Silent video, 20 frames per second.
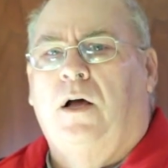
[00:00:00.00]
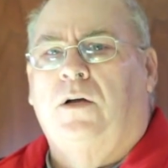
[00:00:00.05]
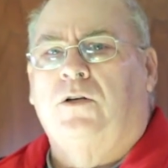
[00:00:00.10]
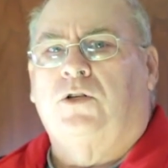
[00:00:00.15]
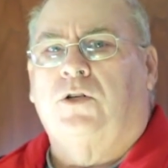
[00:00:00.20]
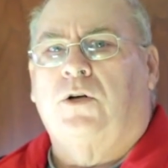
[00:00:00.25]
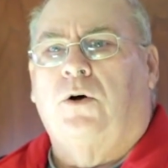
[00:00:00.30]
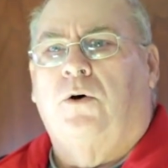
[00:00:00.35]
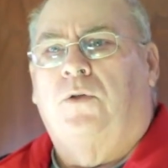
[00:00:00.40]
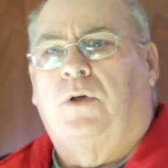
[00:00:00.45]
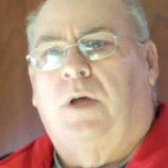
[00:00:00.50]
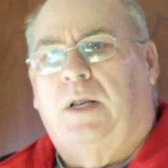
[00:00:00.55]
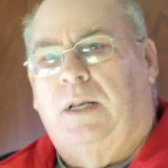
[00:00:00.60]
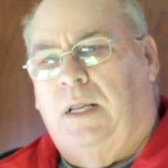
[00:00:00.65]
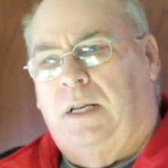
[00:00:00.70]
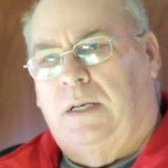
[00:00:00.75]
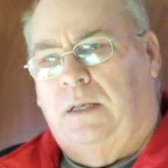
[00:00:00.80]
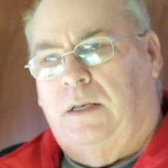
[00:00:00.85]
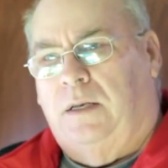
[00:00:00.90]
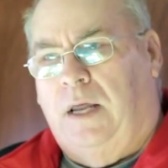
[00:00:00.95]
so
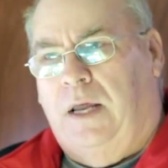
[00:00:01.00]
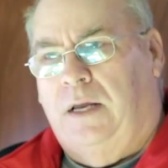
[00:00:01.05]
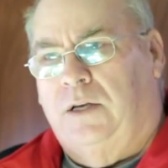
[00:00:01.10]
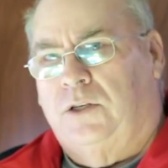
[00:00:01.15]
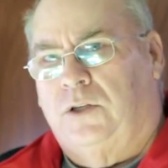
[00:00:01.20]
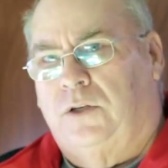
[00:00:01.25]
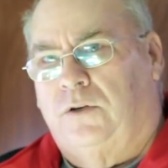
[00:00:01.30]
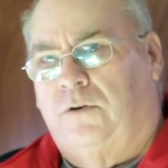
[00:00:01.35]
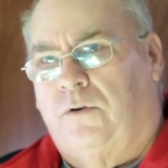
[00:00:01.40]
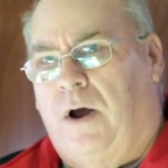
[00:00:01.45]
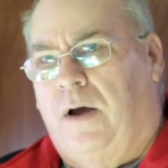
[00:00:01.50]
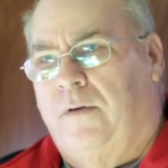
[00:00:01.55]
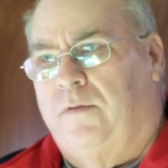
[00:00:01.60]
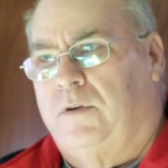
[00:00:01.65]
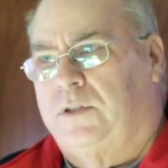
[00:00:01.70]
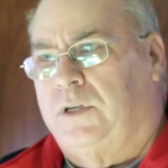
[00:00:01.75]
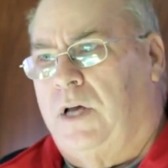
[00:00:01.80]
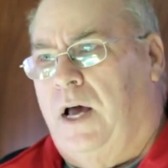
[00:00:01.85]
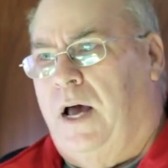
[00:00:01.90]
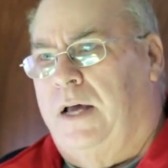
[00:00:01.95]
that it takes the
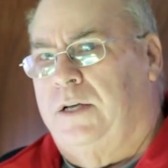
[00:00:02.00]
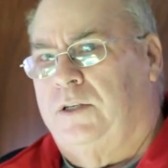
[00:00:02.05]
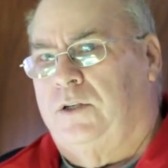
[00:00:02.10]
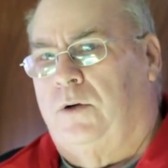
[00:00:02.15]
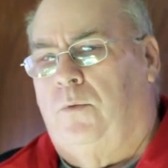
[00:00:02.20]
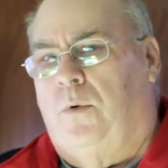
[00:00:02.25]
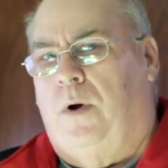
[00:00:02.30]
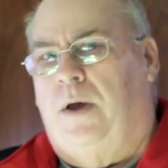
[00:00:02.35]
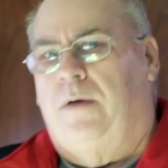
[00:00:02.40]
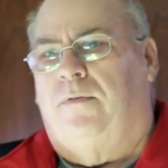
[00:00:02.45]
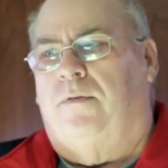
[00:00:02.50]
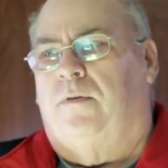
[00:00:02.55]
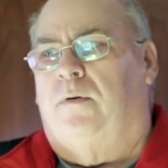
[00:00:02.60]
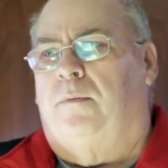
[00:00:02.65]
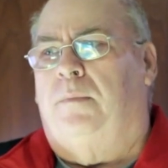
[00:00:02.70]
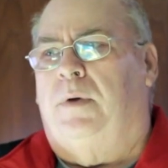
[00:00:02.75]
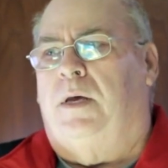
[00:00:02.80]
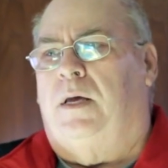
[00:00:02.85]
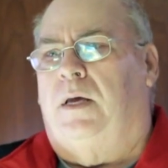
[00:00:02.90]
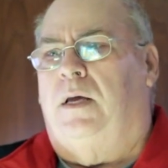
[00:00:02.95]
driver's eyes away
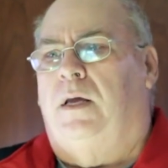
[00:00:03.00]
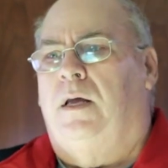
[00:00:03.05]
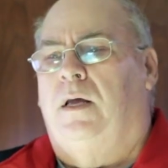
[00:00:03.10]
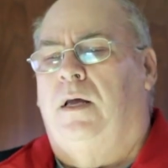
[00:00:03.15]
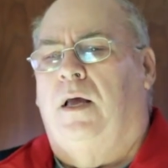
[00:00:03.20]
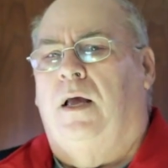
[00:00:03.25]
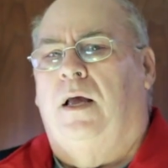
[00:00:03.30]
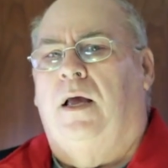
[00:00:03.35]
from me